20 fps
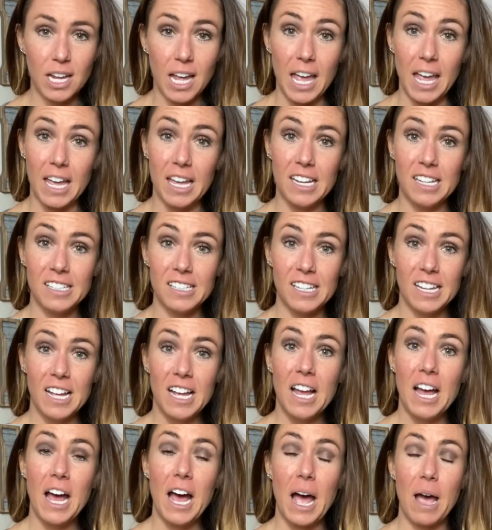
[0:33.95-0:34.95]
And
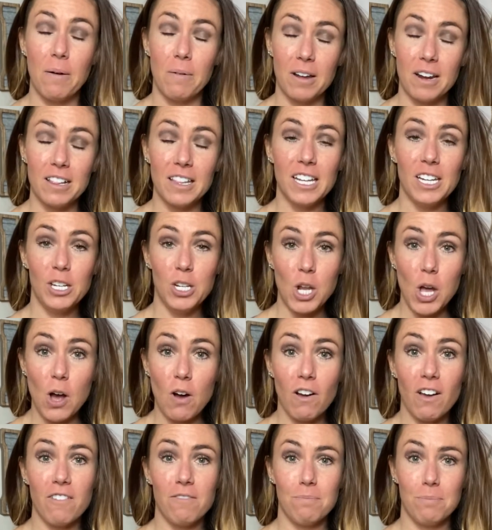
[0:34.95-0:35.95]
I want to let you know
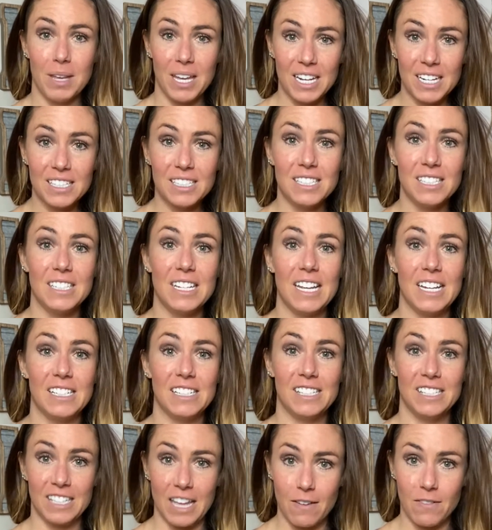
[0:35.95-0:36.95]
I've made it to day
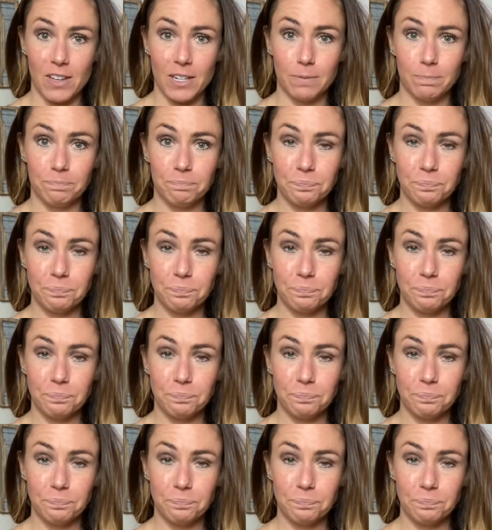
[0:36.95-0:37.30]
seven.